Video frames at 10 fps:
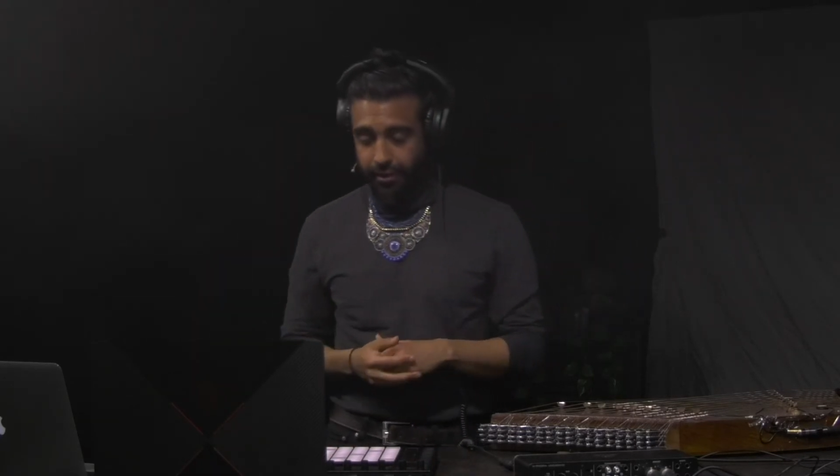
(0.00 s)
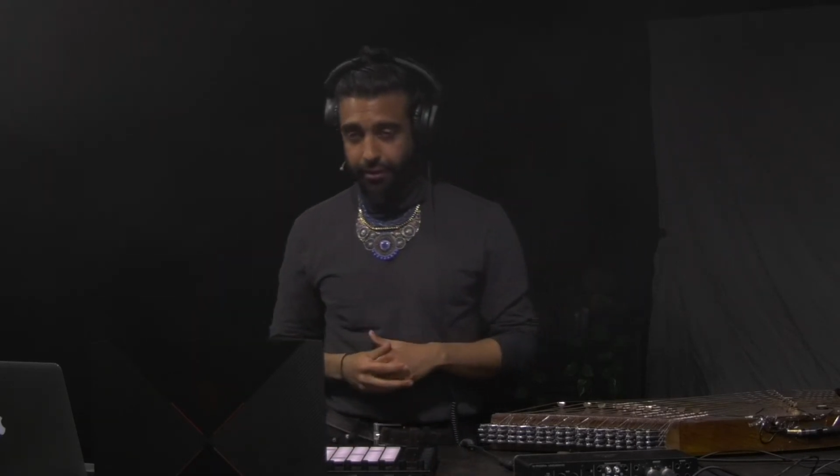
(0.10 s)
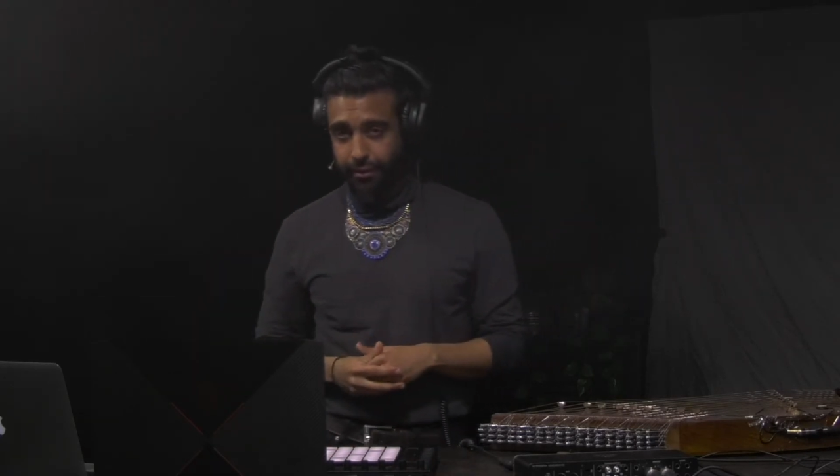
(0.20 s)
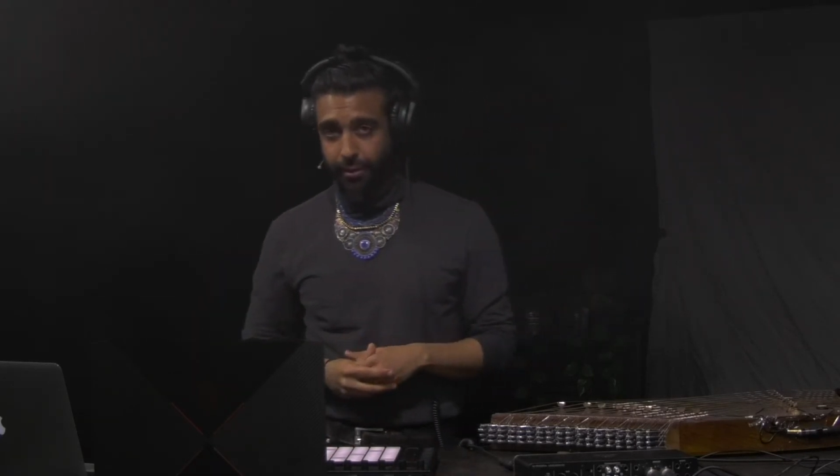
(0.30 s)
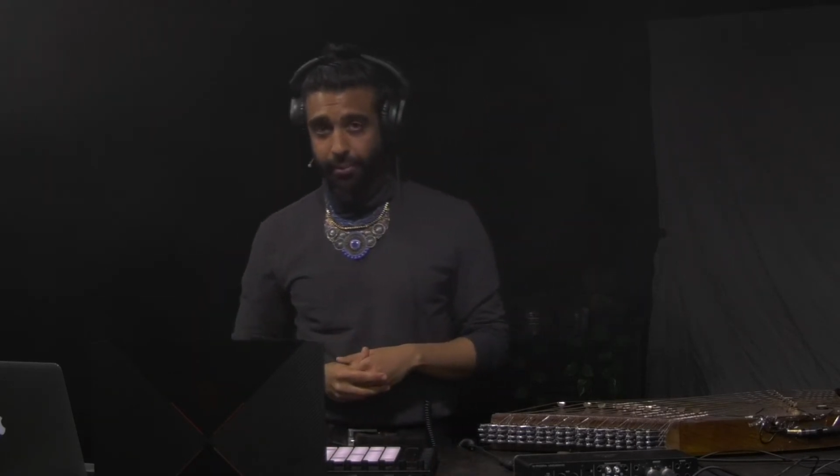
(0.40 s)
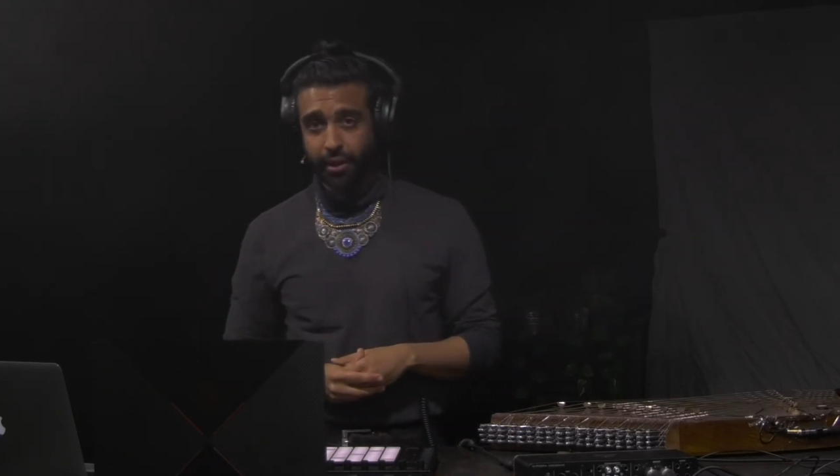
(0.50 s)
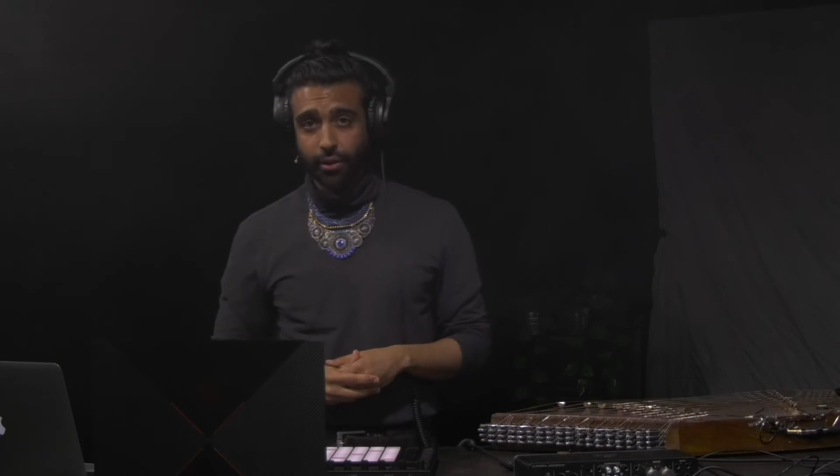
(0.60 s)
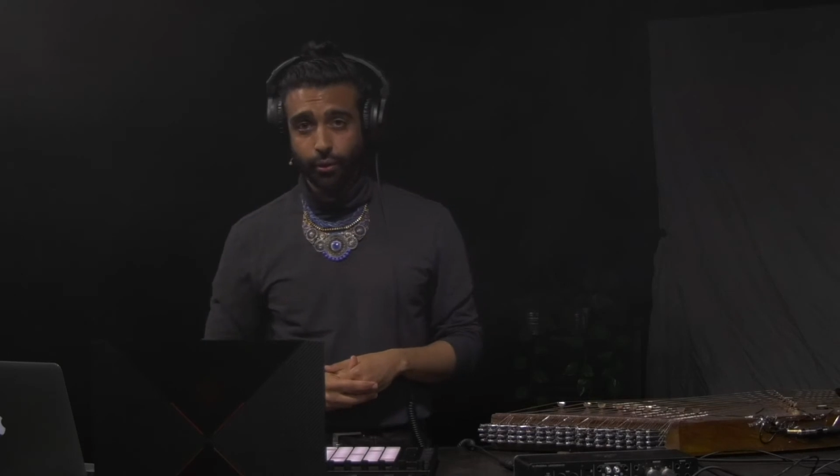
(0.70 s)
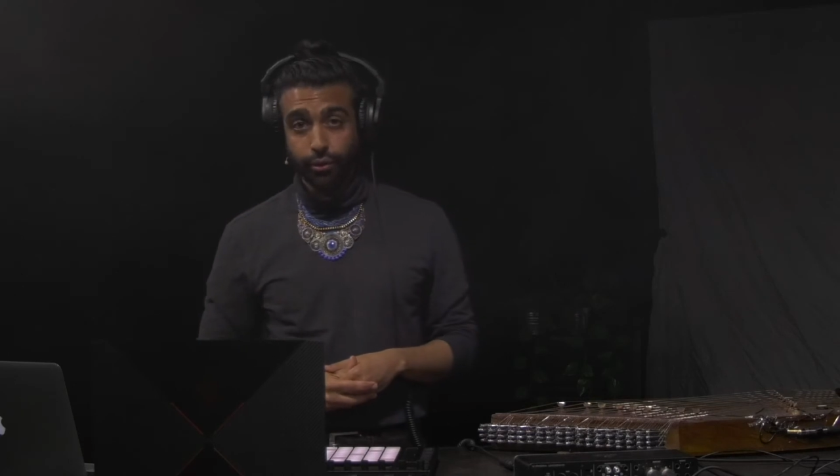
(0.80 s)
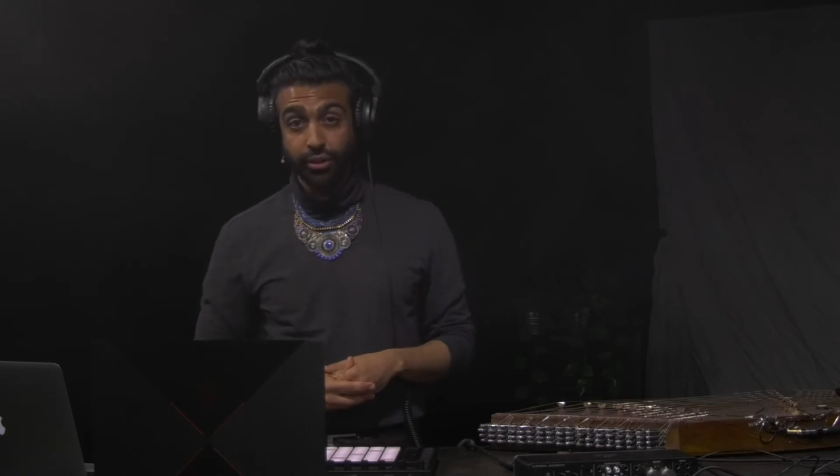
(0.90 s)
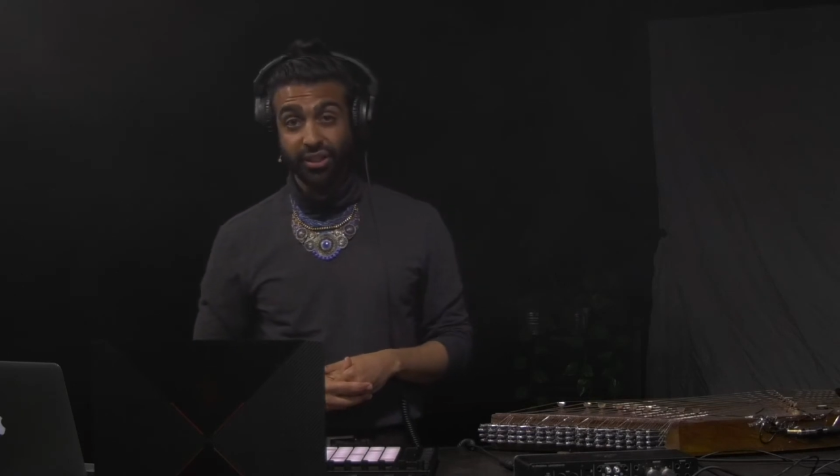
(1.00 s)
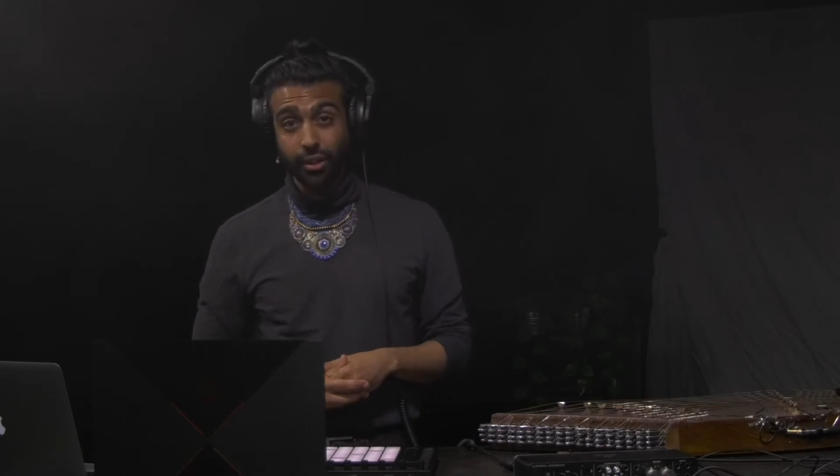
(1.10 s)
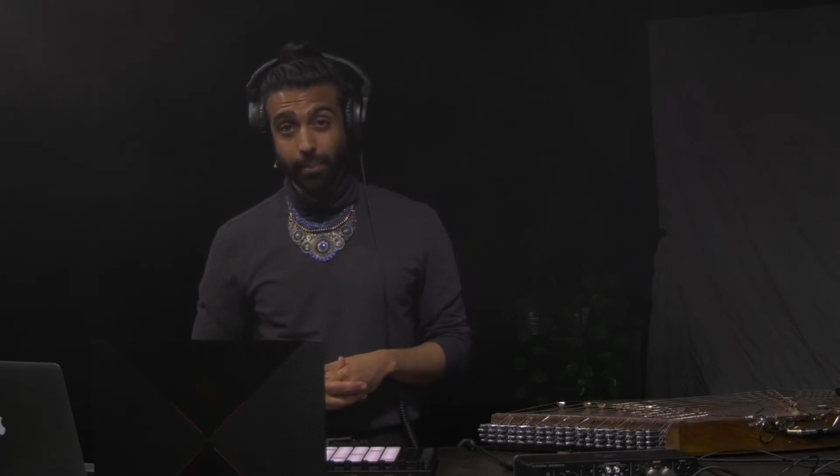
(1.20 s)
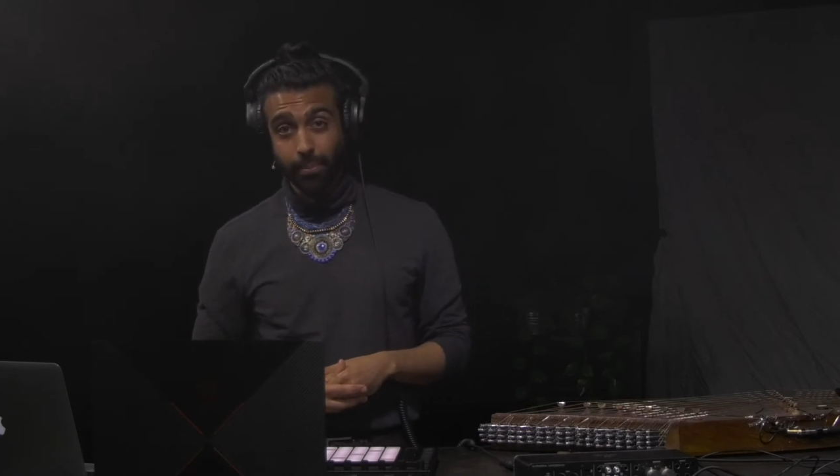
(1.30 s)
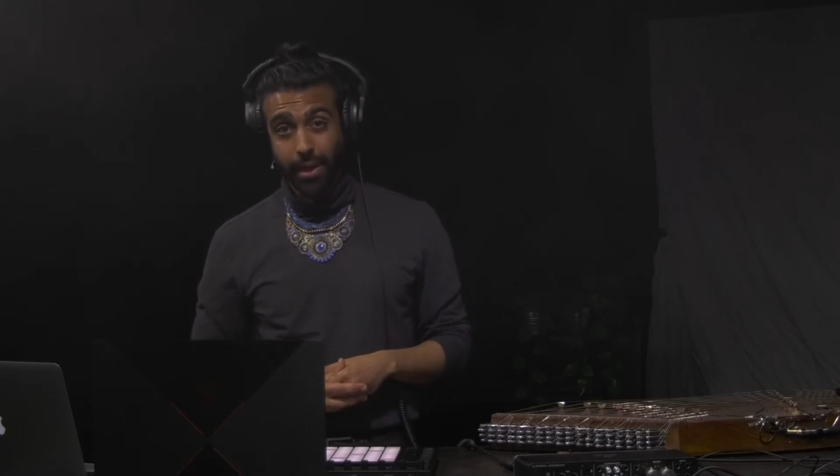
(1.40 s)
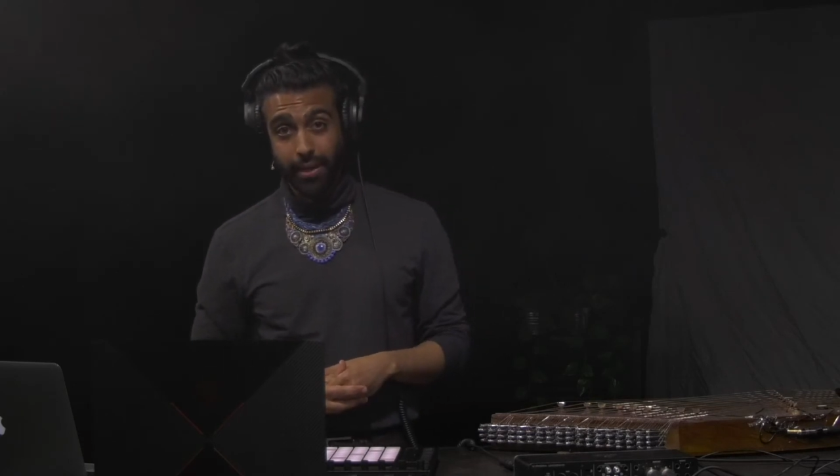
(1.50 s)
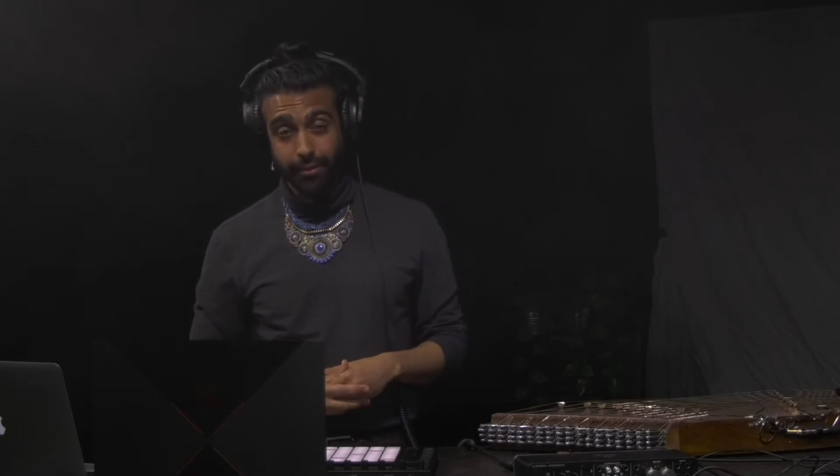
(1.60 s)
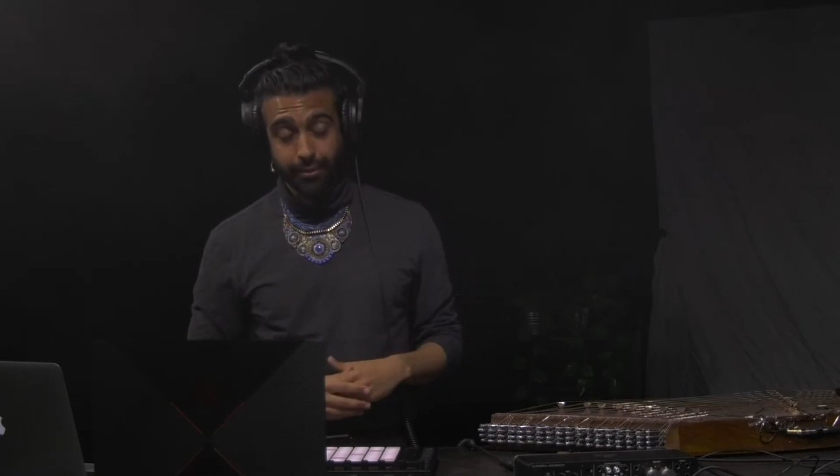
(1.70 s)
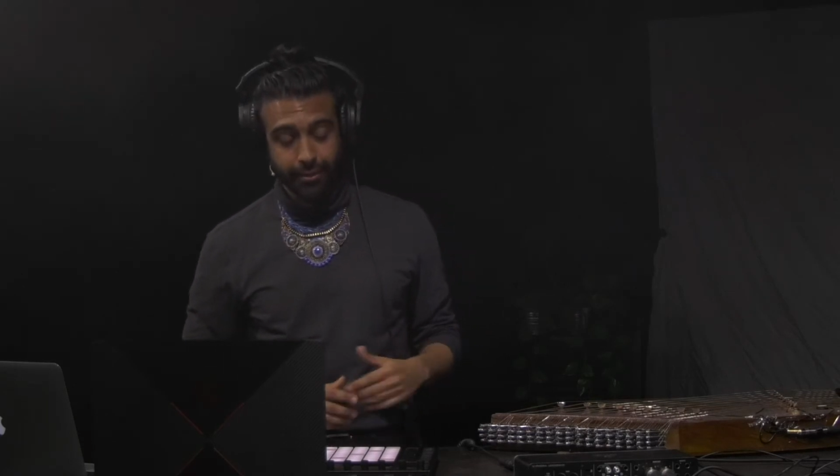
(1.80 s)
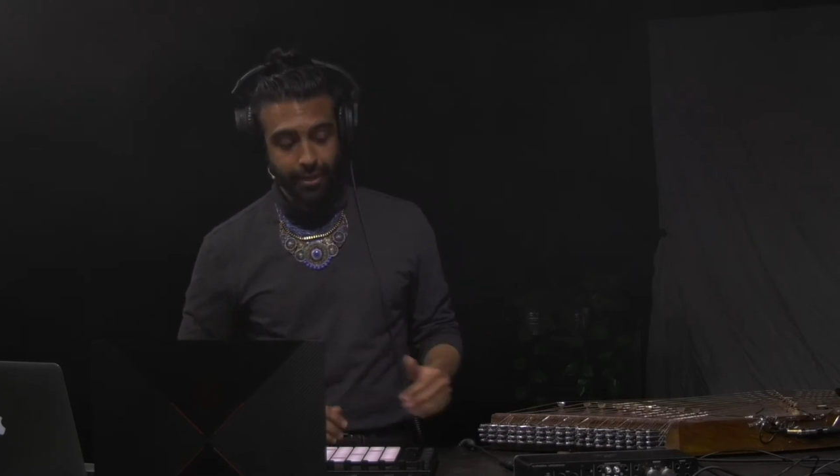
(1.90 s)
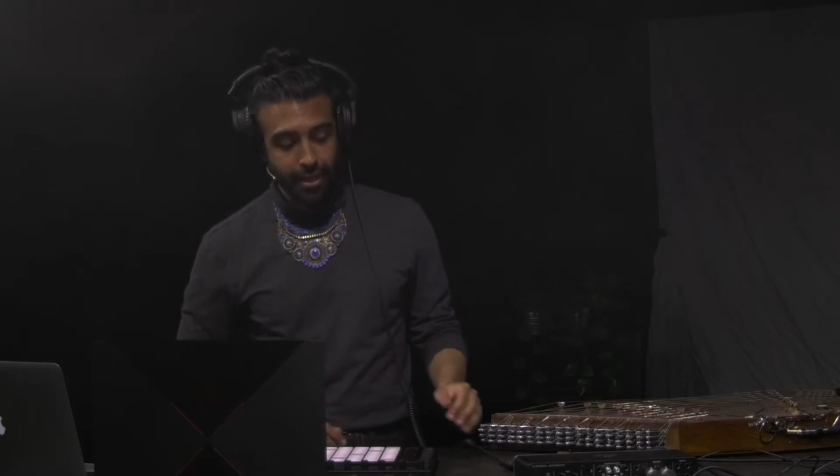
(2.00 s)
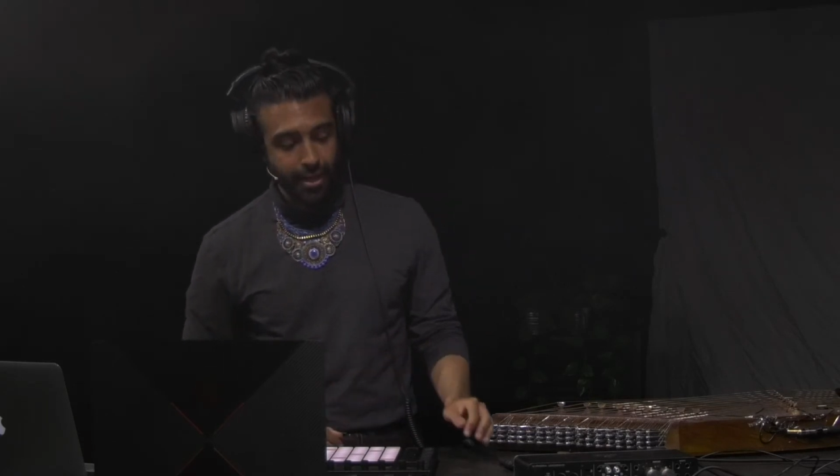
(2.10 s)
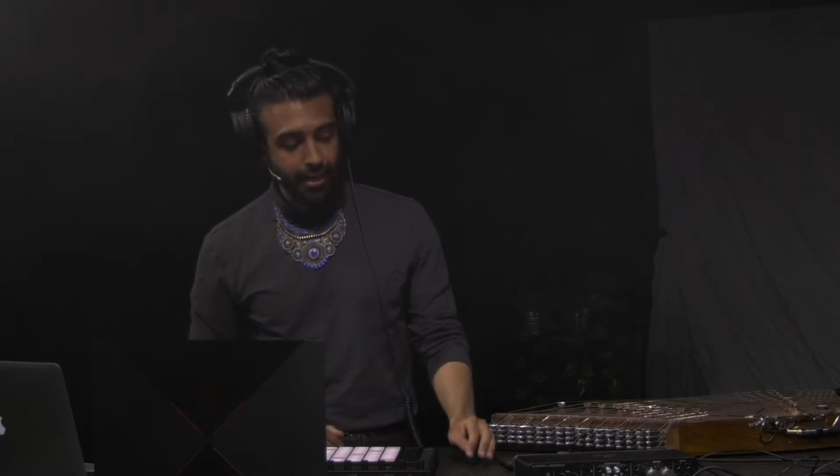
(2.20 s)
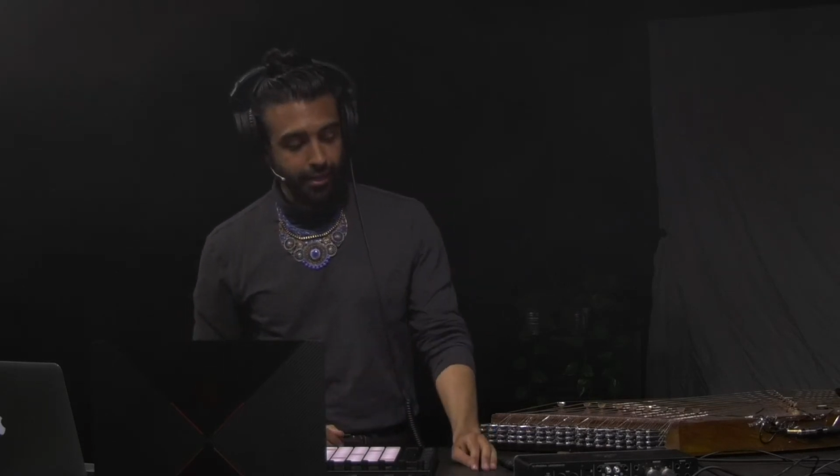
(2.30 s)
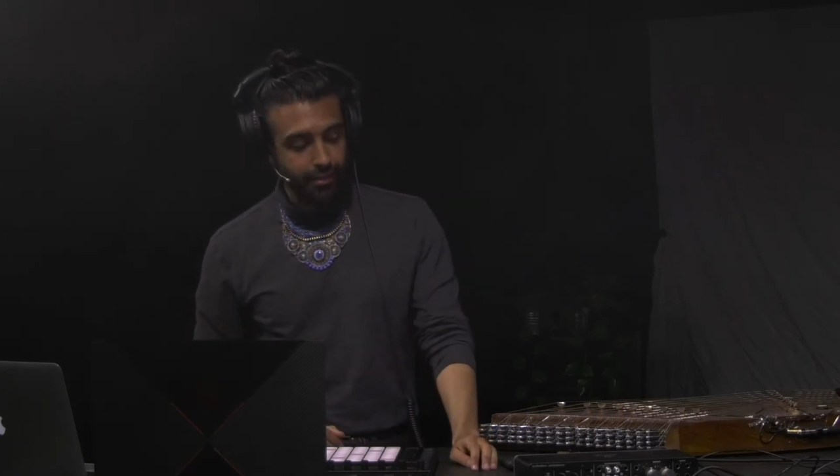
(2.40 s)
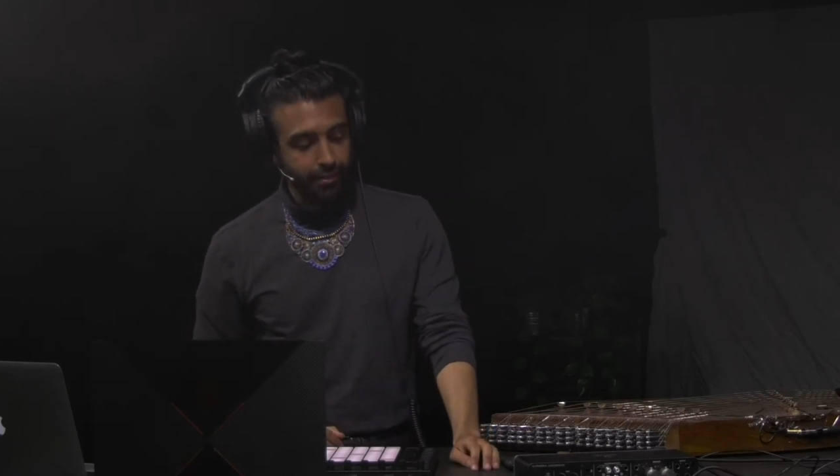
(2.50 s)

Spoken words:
something called sub bass. And